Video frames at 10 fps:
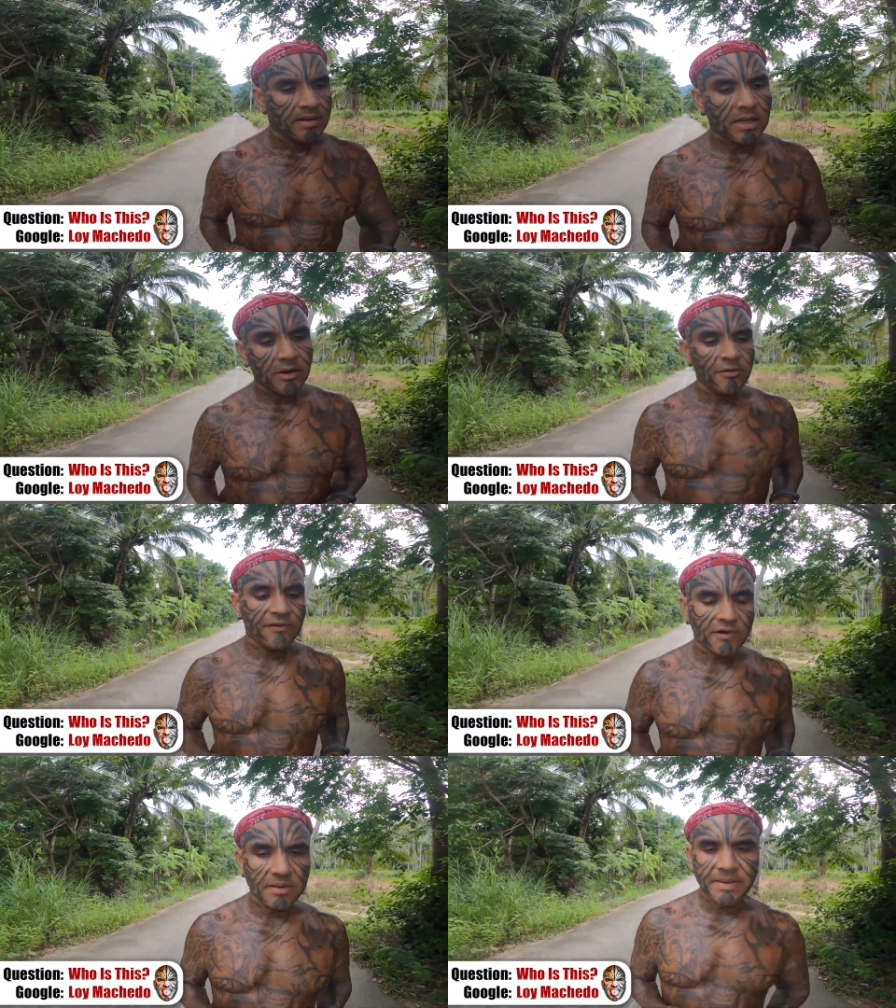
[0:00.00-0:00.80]
Now,
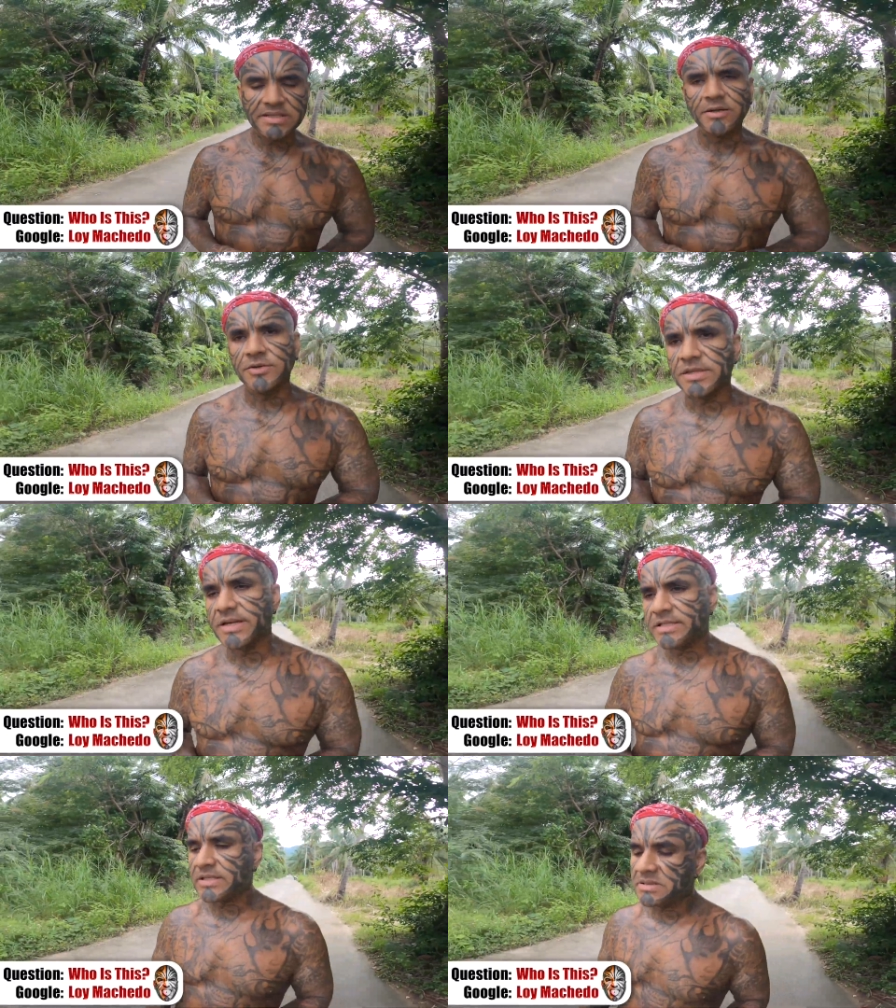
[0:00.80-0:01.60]
for a person who is
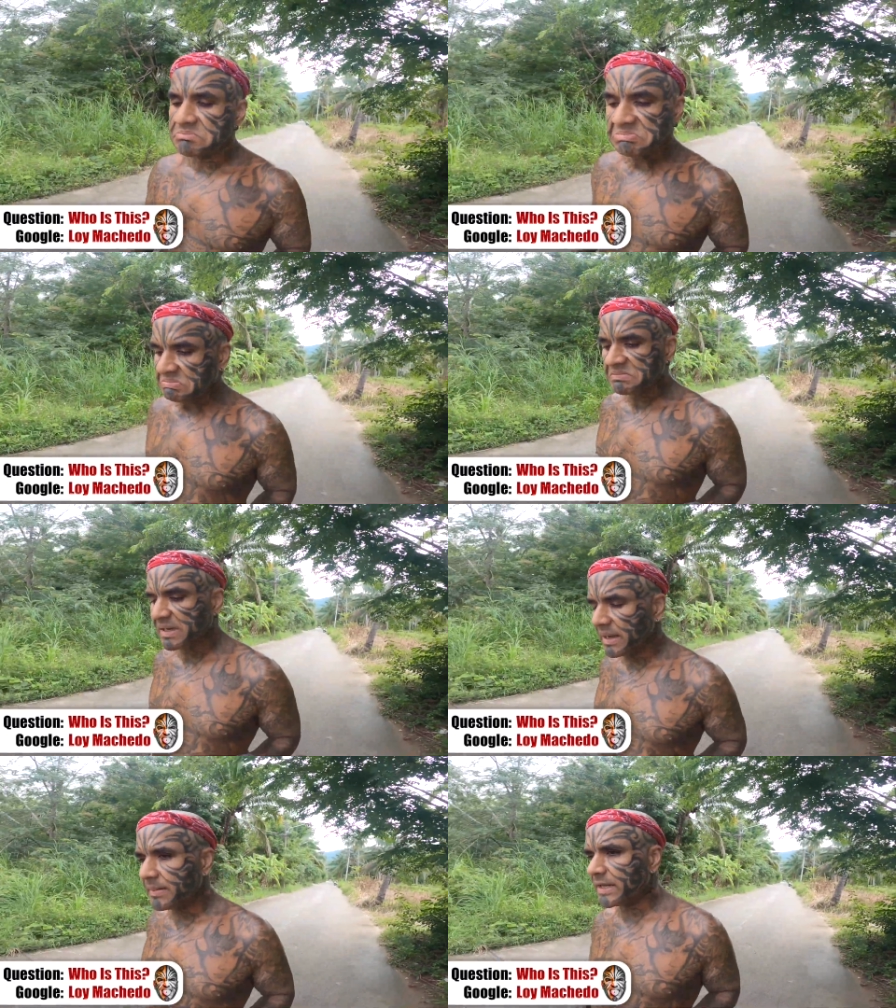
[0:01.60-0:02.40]
rich,
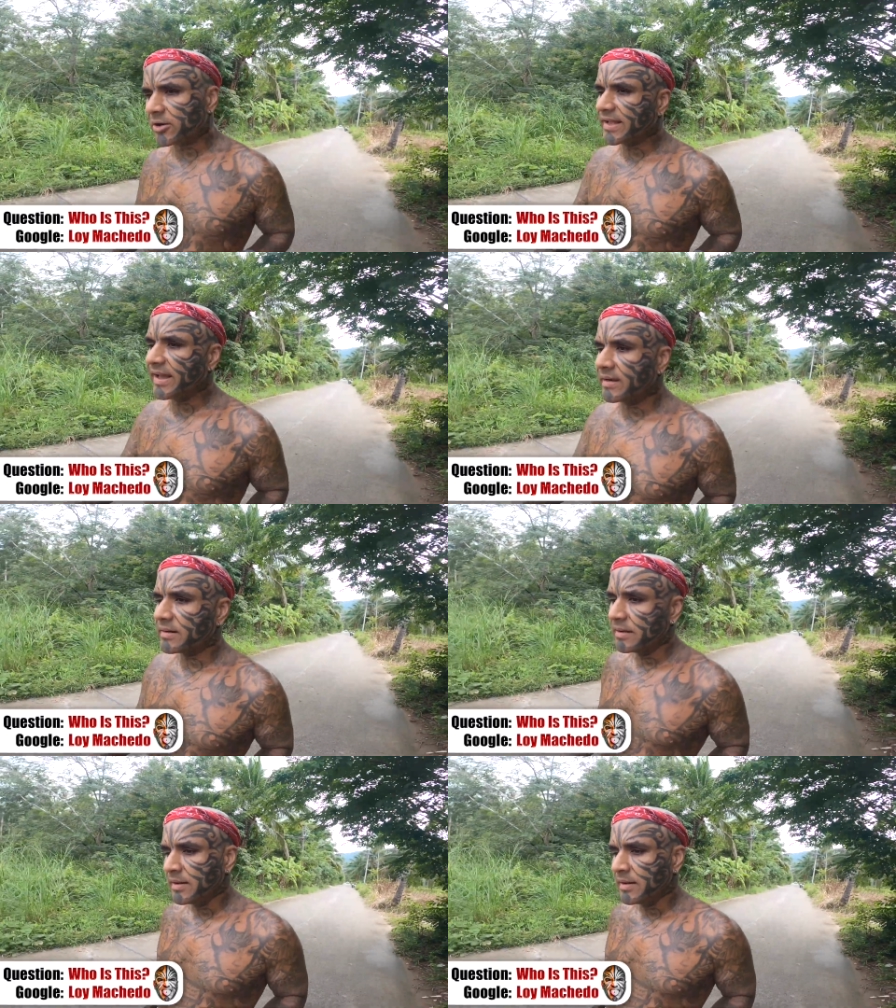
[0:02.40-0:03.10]
he may not care.